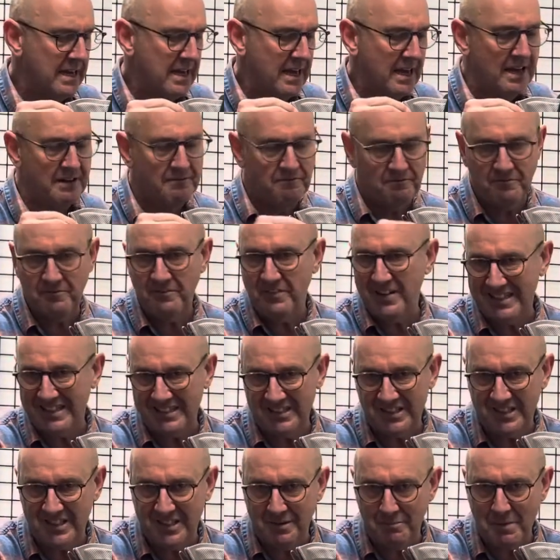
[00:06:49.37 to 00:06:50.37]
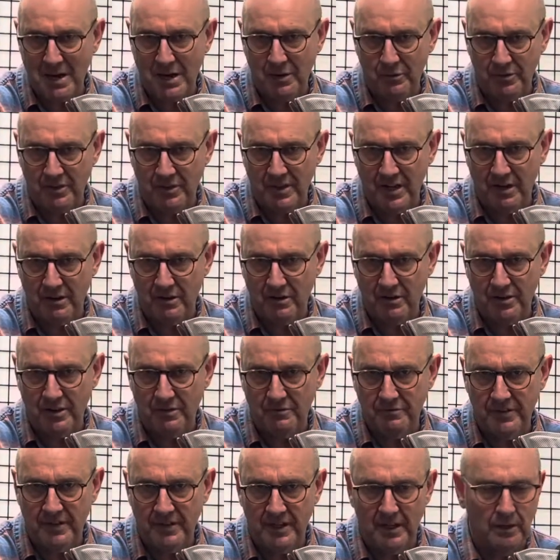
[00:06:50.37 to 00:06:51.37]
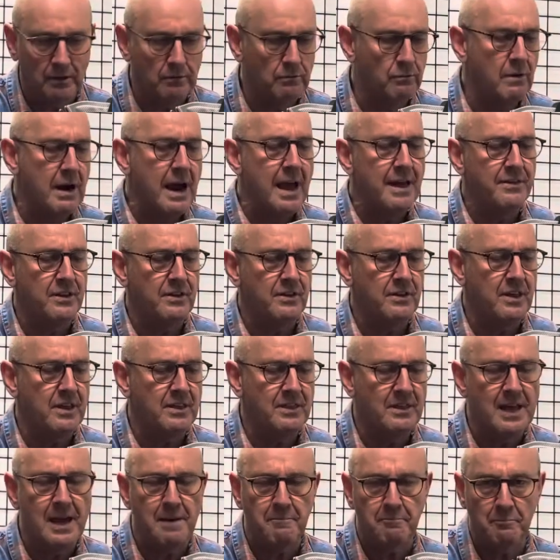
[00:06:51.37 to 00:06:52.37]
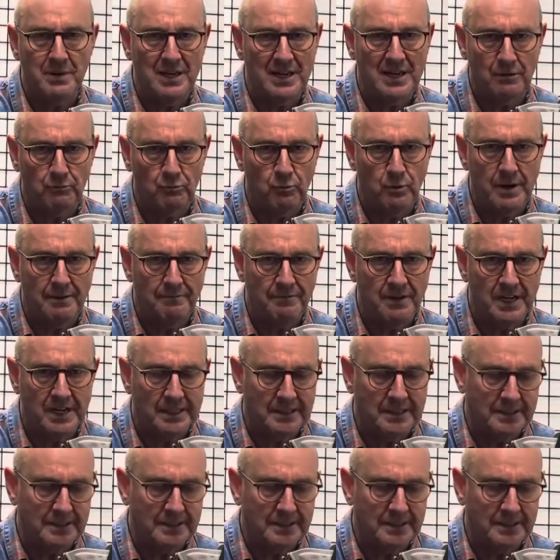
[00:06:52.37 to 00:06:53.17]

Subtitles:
and fix them out there in the field rather than them being riveted.